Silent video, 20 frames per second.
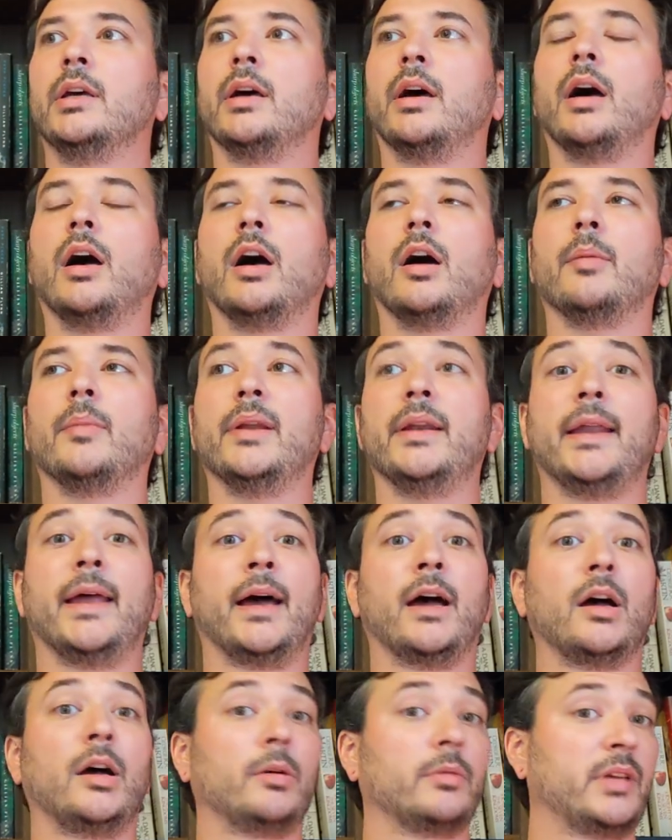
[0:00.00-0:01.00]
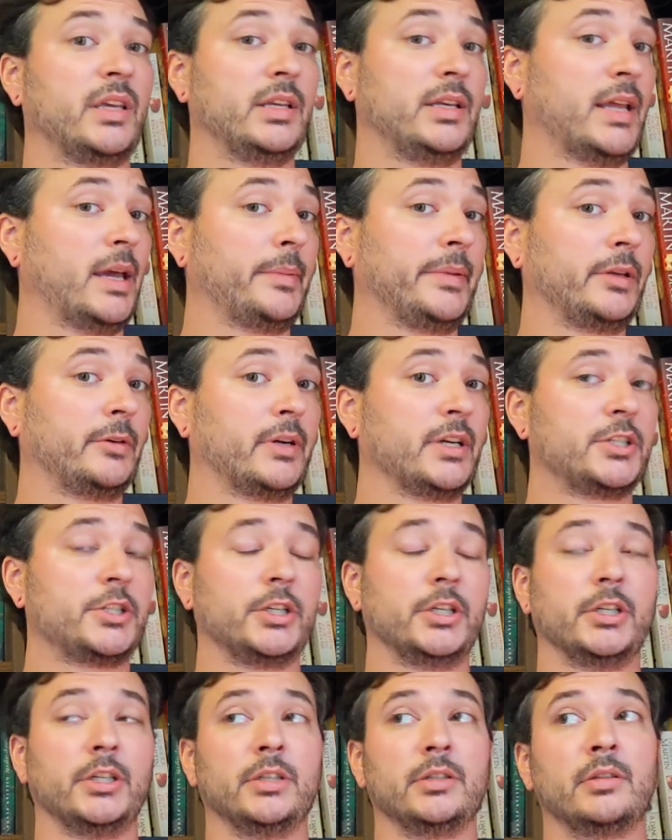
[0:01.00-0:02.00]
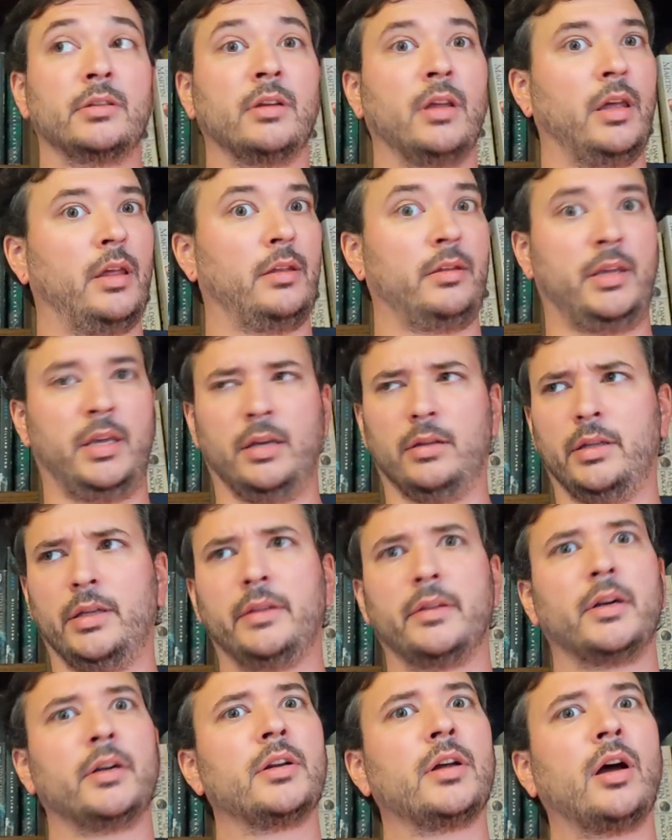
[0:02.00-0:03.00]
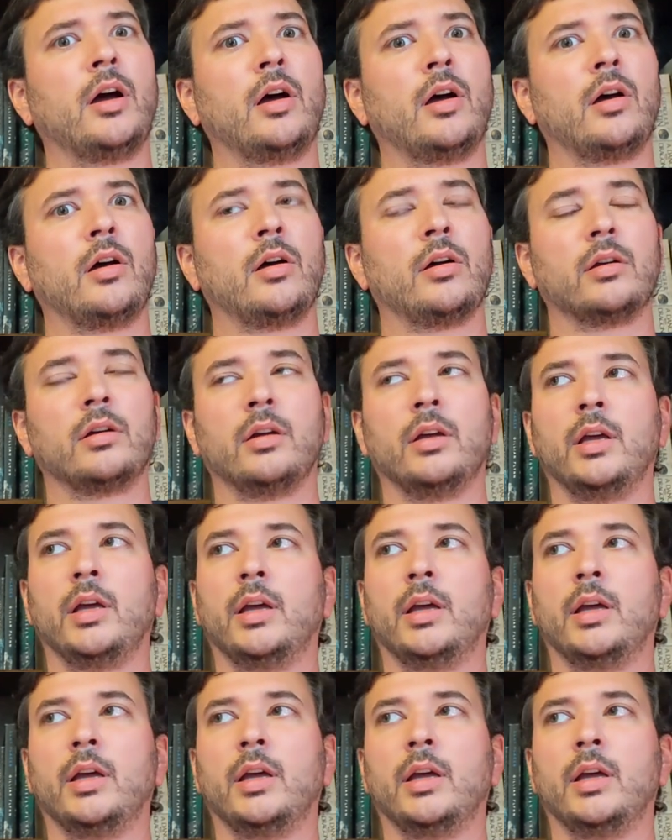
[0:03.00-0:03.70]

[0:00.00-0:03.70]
and now kidnapping Gretchen, killing their dog,